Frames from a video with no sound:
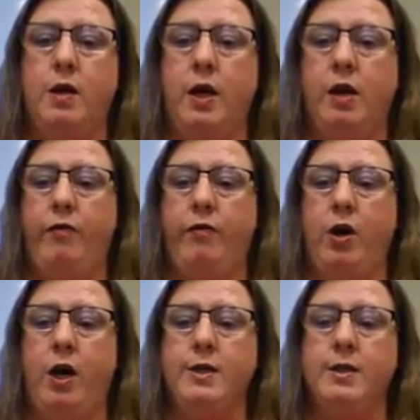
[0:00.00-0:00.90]
They can
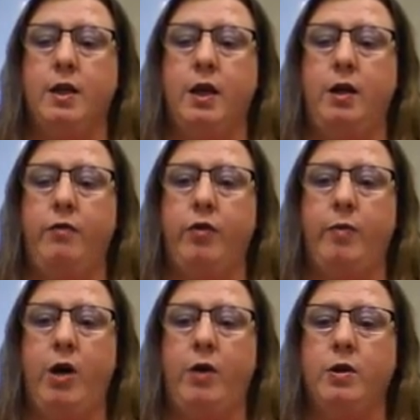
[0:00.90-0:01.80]
feel isolated
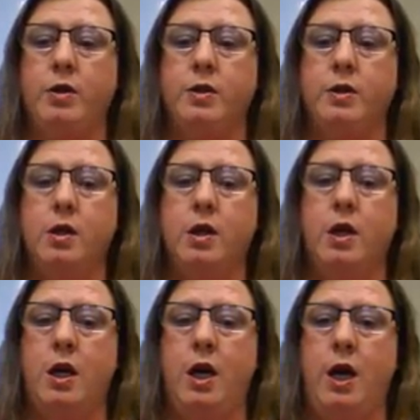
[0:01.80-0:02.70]
from others,
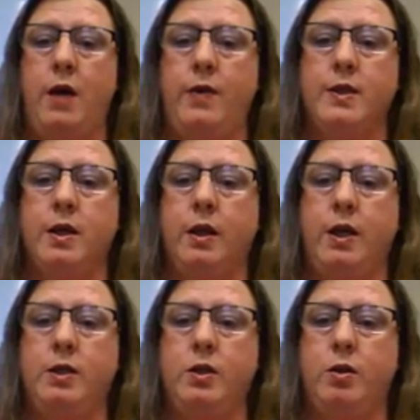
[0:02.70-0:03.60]
and this can
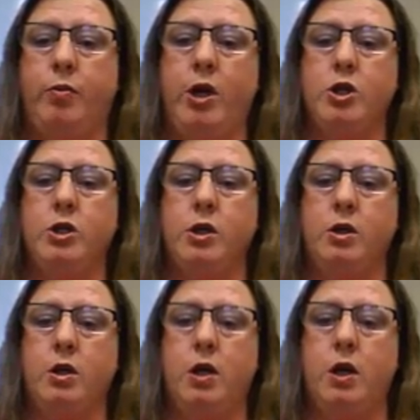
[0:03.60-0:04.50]
lead to depression.